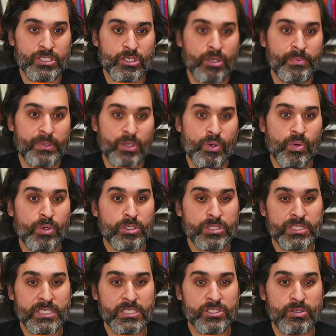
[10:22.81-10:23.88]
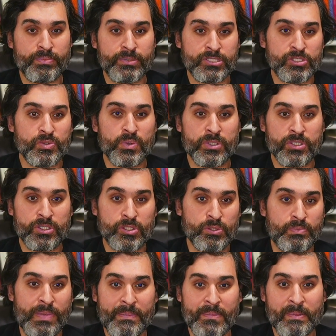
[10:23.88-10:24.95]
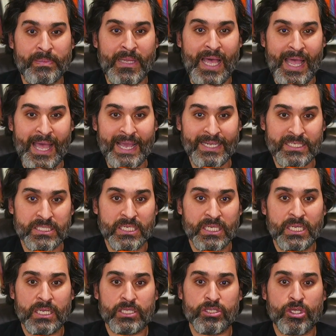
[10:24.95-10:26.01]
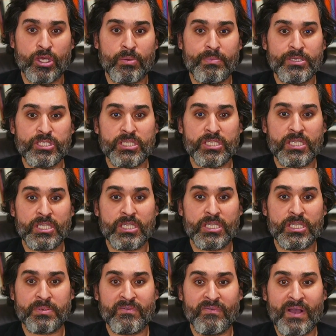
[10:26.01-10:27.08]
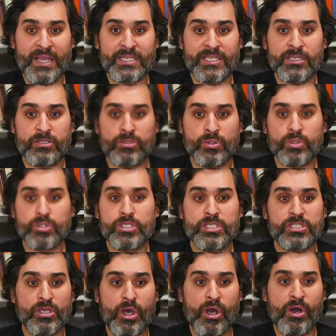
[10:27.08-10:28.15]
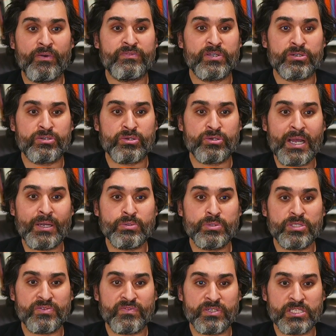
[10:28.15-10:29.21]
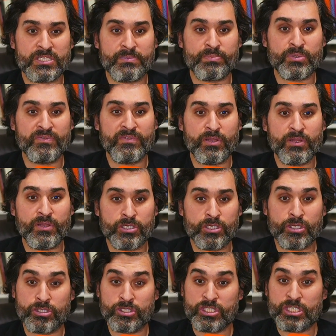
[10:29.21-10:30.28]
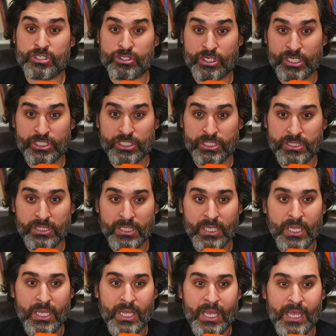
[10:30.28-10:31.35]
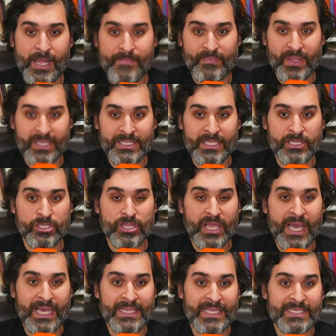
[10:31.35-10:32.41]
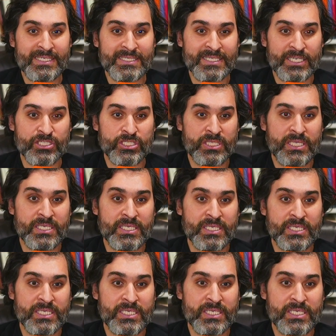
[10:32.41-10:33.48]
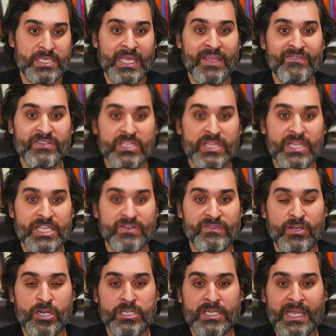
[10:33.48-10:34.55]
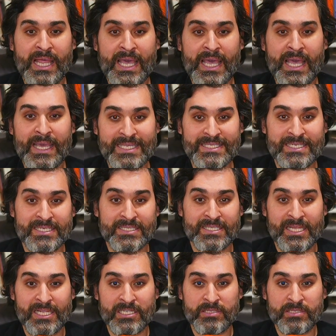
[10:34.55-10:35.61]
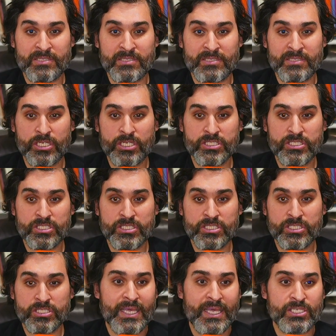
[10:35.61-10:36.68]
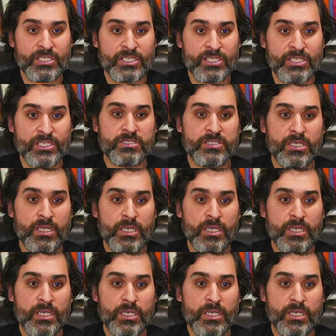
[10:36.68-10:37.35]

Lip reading: a couple of quotes here. So pursuant to blah, blah, blah act, the commission is providing notice of the grounds for disapproval under consideration. And another highlighted section here says, given the nature of the underlying assets held by the trust, the exchange